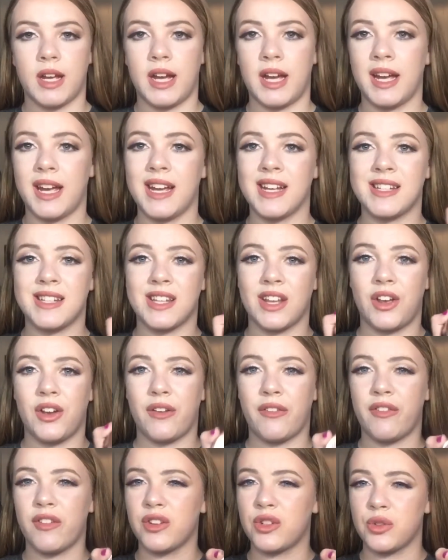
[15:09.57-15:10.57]
I guess
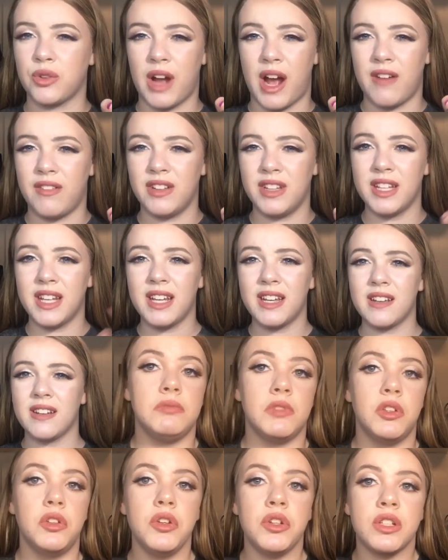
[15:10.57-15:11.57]
good for traveling.
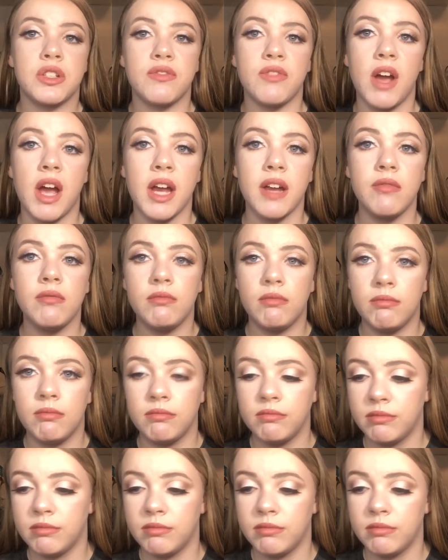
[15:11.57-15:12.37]
Looks fine.